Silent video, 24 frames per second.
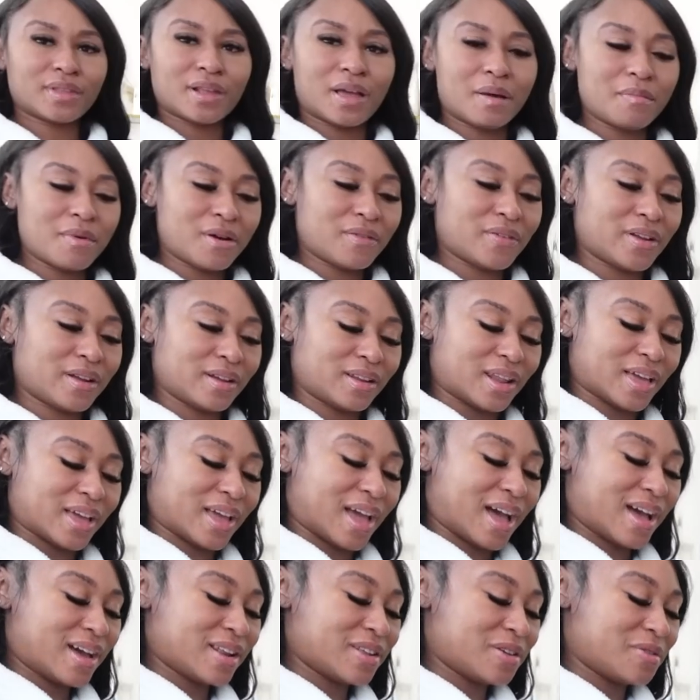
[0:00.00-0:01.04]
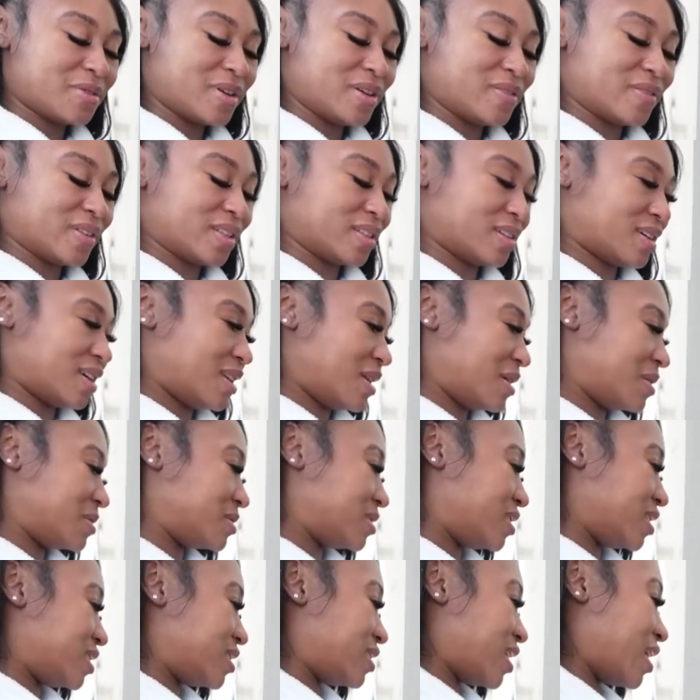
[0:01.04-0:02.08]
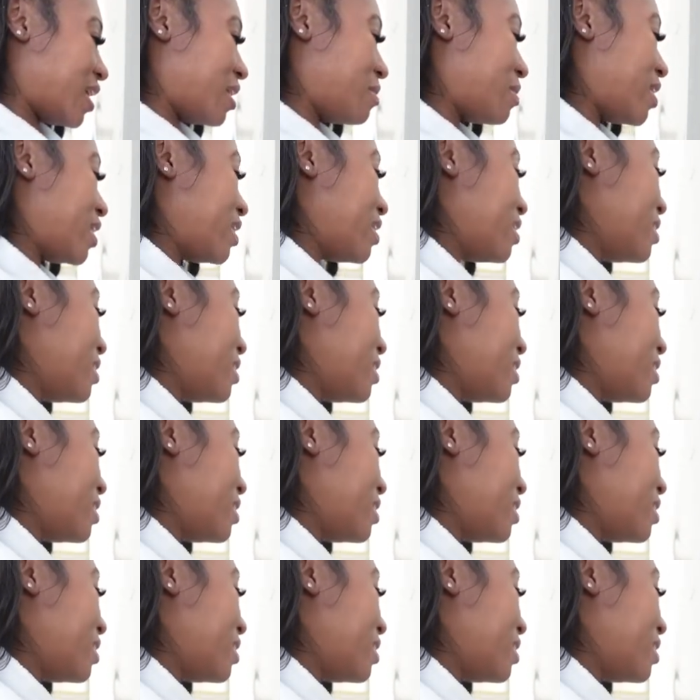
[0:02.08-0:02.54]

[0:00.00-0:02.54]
I'm over here like, how do you even close this thing back